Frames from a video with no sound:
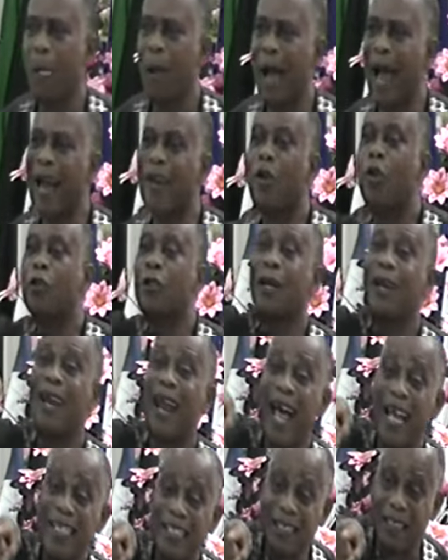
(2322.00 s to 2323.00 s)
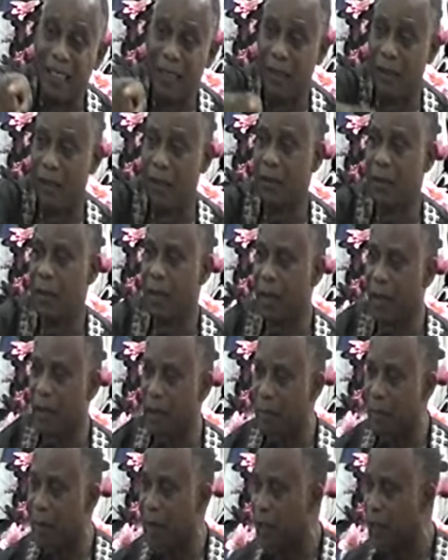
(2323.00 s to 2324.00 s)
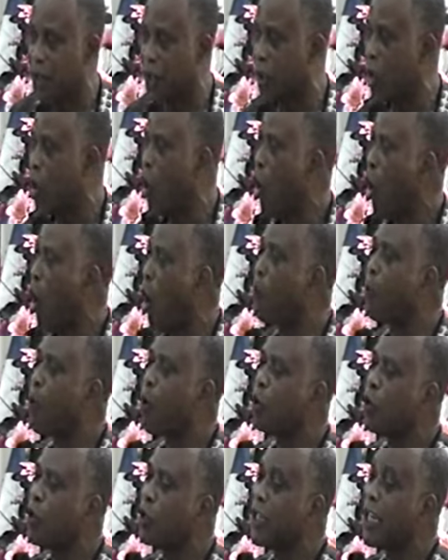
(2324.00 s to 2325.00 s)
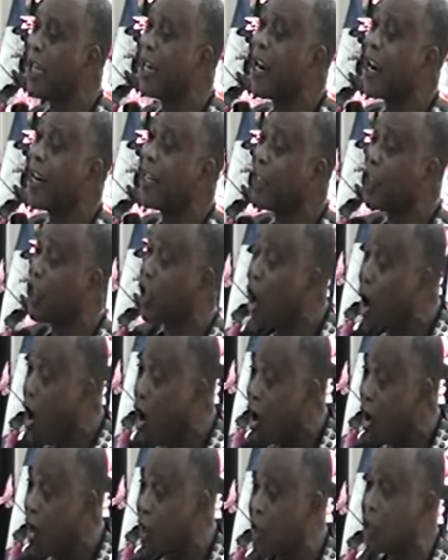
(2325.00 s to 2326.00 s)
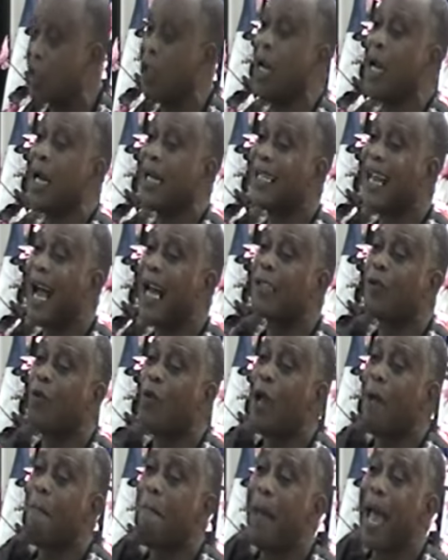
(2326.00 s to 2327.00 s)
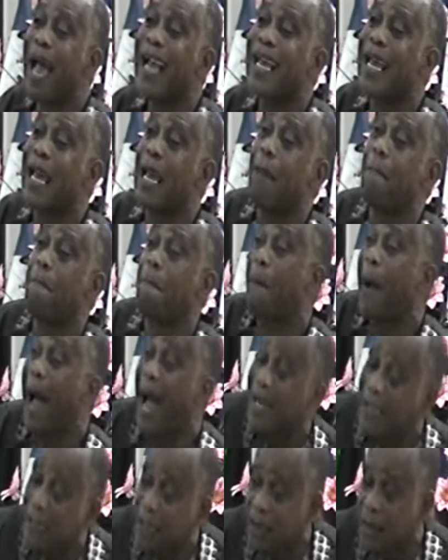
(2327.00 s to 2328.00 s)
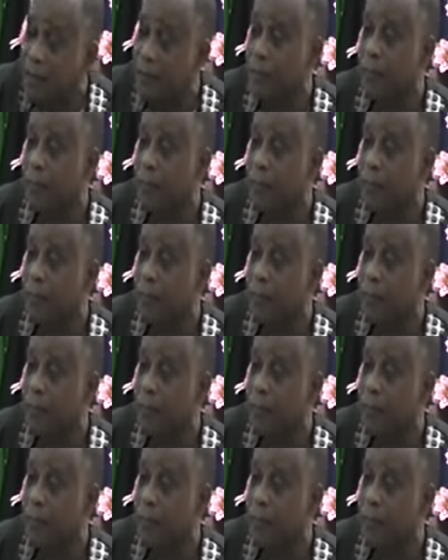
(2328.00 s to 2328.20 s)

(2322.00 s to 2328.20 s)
are not lasting in the ministry or producing results that will make impact.